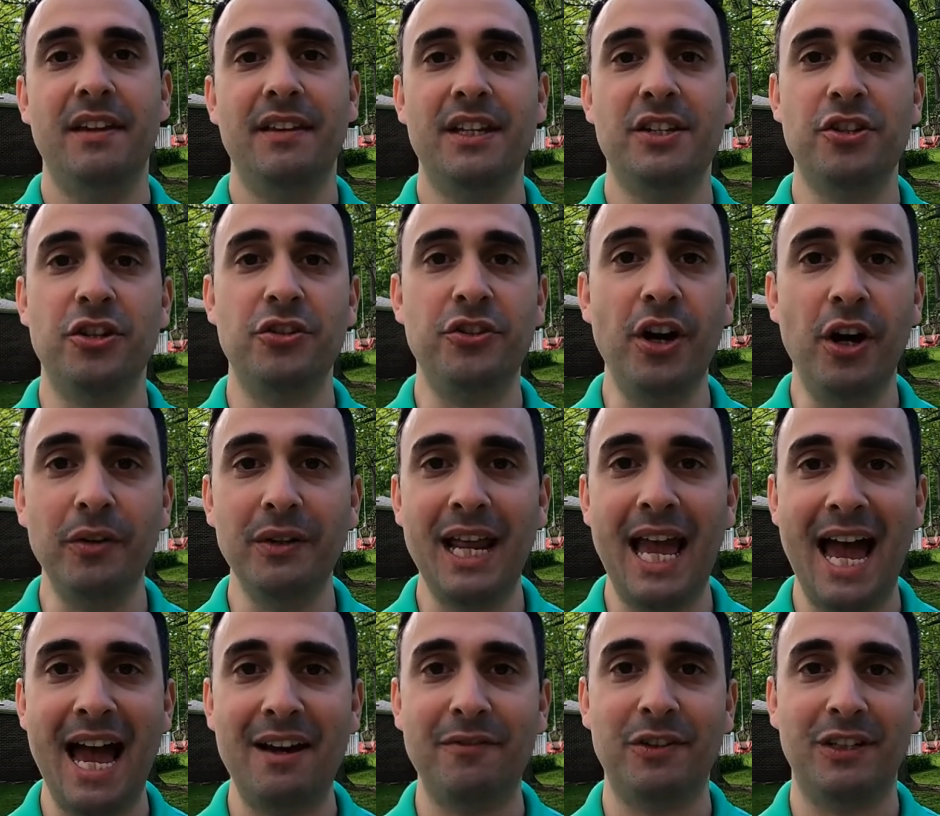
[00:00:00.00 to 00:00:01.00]
that you
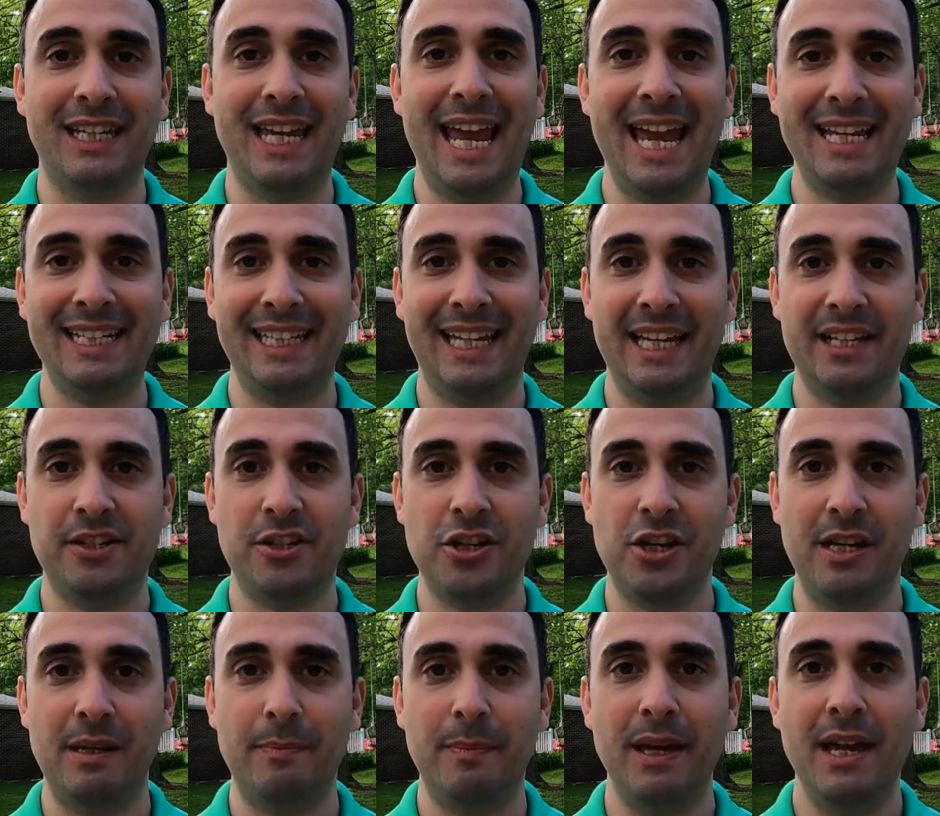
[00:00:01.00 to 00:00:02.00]
don't have or can't get
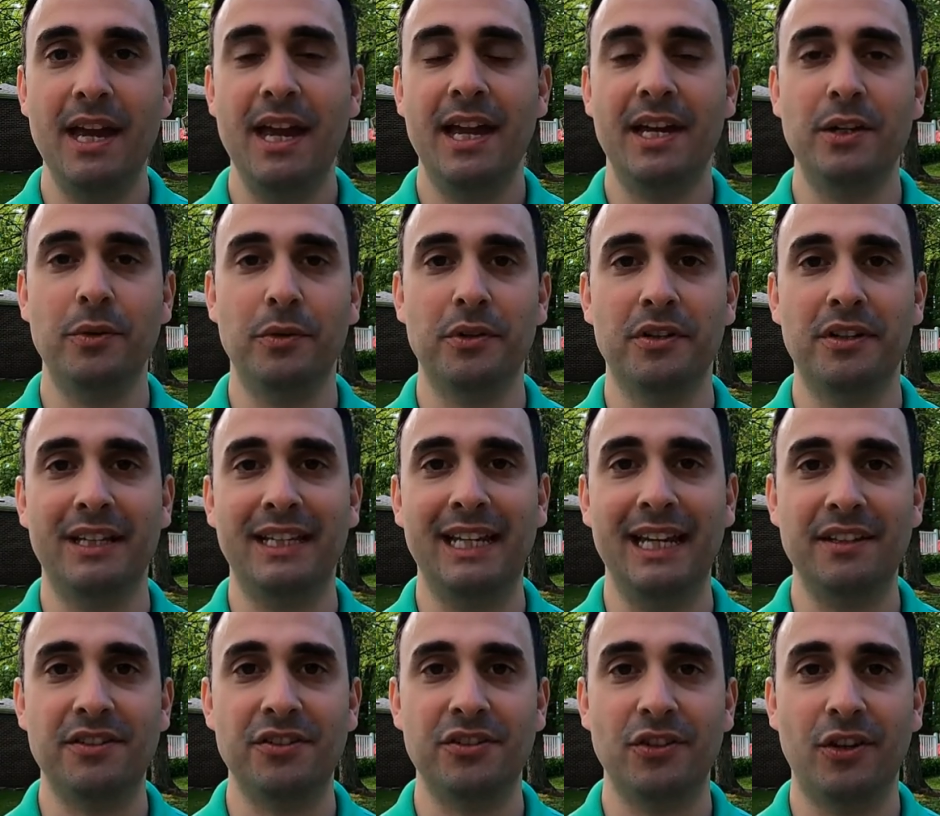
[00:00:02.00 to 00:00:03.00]
cheap in order to
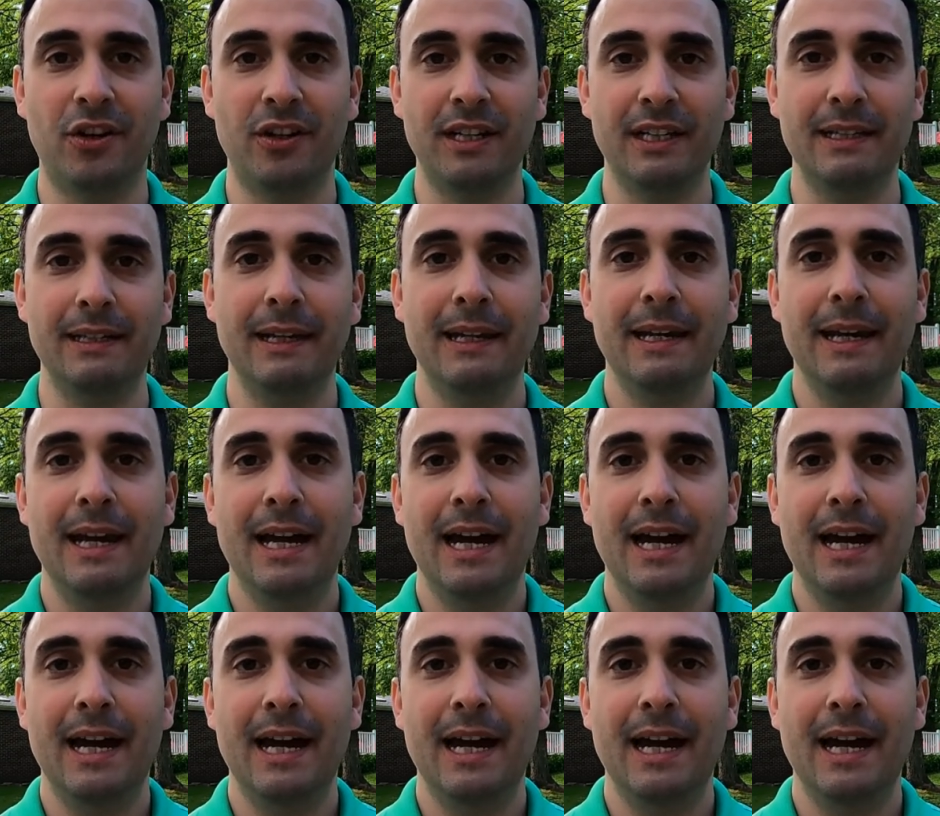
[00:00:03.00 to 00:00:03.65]
get started.